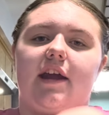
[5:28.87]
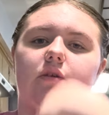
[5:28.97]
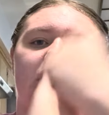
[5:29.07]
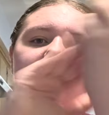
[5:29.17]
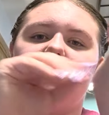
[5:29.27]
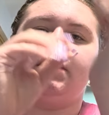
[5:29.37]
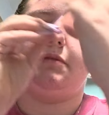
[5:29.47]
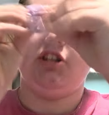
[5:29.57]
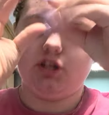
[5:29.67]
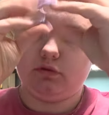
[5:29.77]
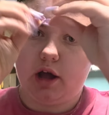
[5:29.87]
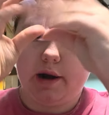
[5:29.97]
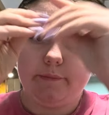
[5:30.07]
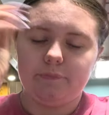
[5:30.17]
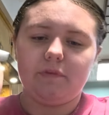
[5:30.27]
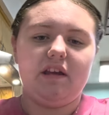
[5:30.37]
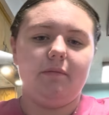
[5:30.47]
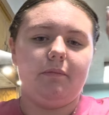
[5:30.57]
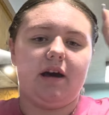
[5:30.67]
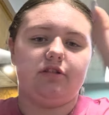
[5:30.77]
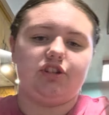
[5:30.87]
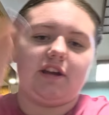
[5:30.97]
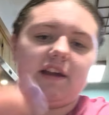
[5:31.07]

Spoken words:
I don't want this to be too long, but I'll show you